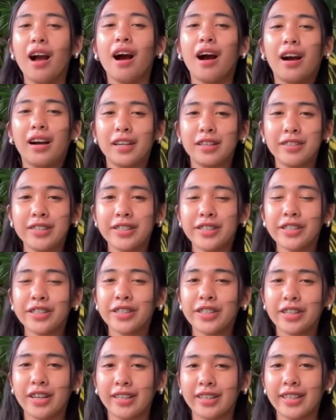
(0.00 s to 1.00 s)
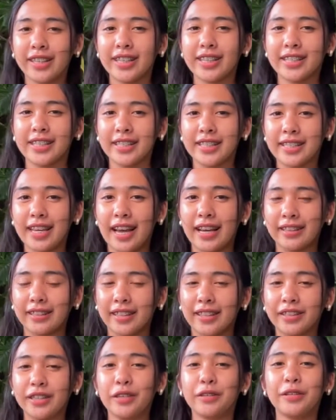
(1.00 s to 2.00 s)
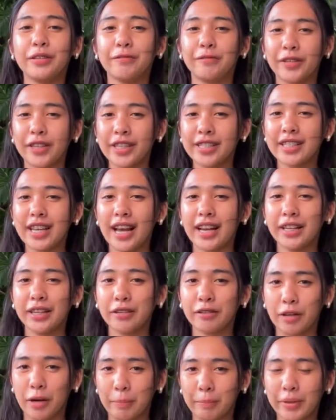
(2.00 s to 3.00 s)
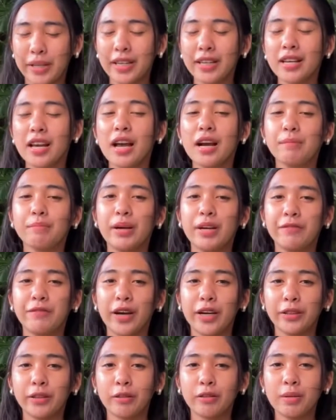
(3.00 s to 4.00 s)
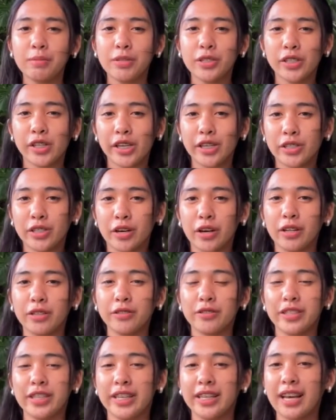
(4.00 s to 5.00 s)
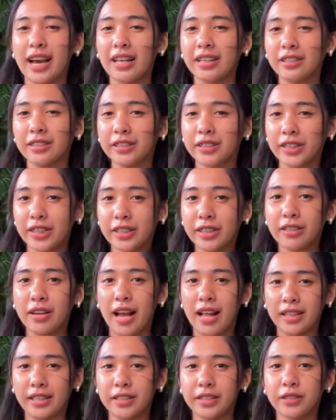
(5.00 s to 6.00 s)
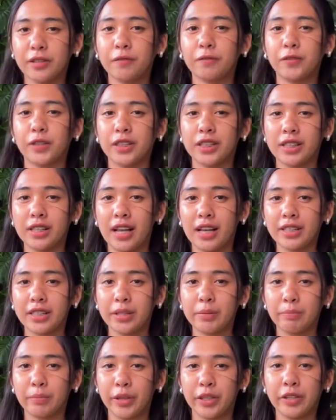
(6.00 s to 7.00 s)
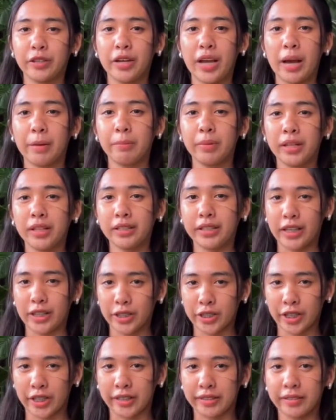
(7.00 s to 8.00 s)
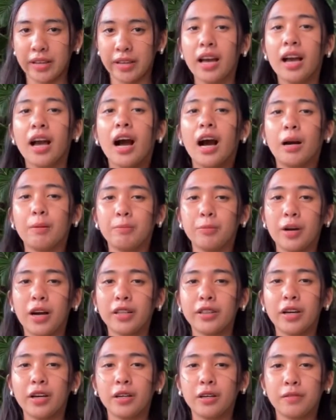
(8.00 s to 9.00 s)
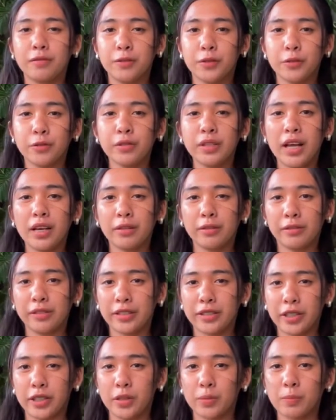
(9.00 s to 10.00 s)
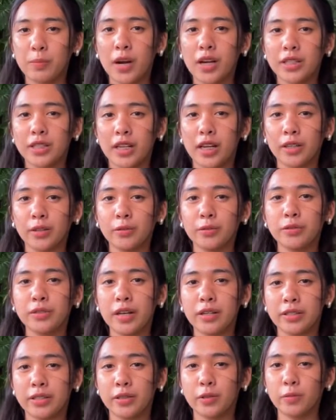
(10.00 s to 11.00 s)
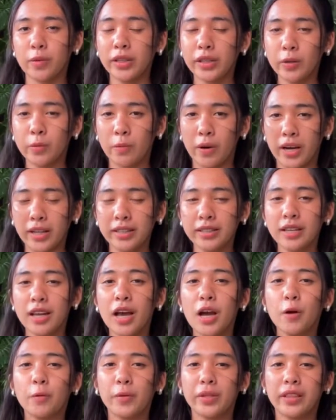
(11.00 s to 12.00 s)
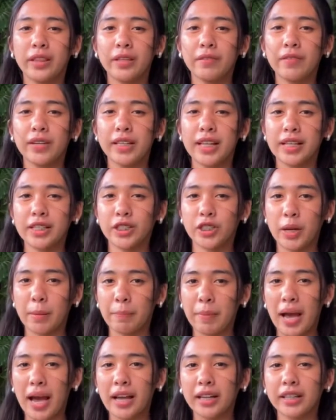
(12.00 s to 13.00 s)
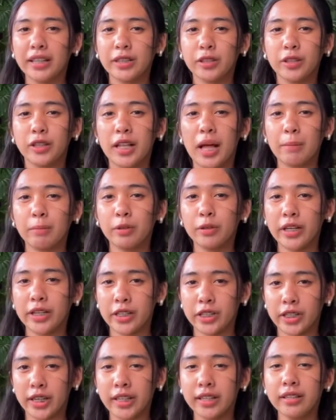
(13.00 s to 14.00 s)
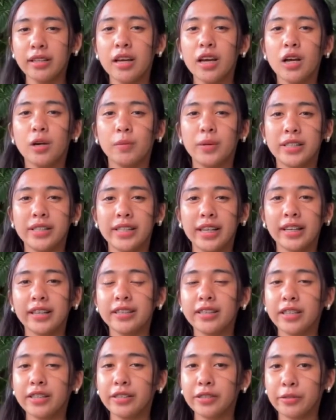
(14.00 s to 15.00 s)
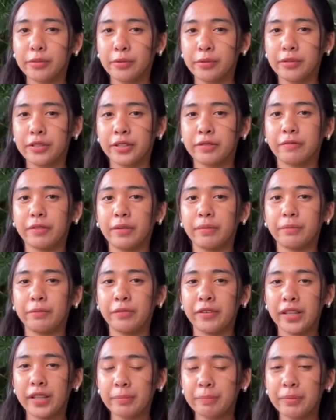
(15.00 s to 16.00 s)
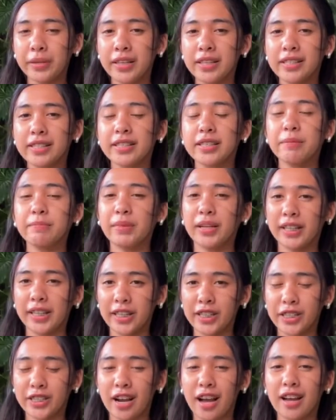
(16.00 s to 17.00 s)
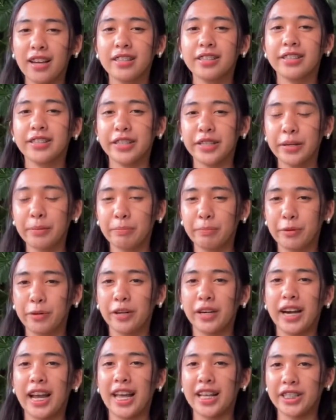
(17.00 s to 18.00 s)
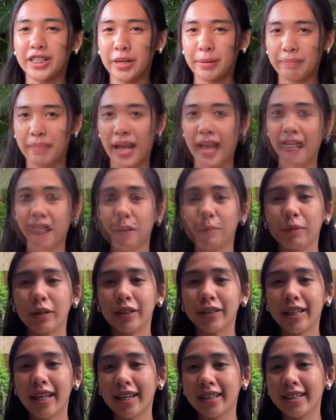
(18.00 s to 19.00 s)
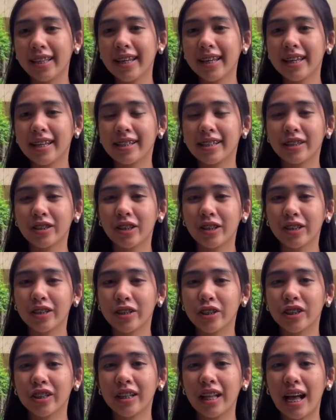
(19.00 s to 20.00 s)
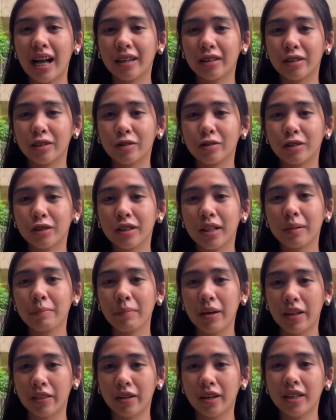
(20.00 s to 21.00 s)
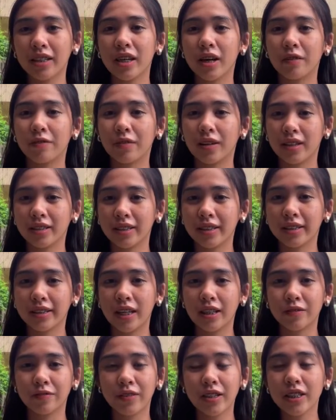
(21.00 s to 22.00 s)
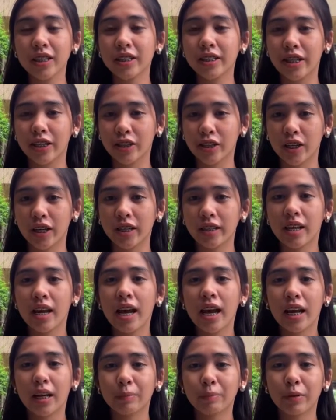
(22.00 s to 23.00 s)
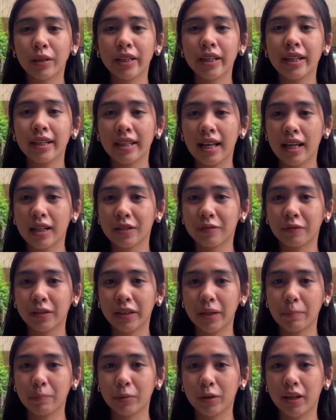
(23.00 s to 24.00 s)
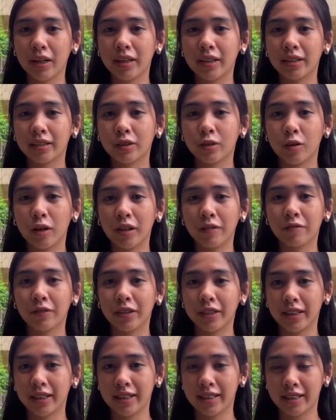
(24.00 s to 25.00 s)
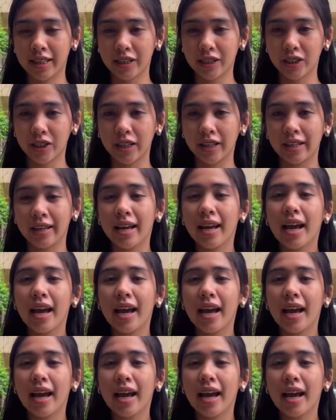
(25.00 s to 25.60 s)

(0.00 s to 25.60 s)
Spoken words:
Our research study is entitled Reverse Allic Cropping by Phytoremediation using Canna generalis for slash and burn rehabilitation, a product of Sunago Research Project 2021 with Lebanese, Japan in collaboration with secondary schools from Philippines, Malaysia, Singapore, and Japan. Slash burn technique is a traditional agricultural method of cutting down vegetation and burning lands for temporary soil fertilization.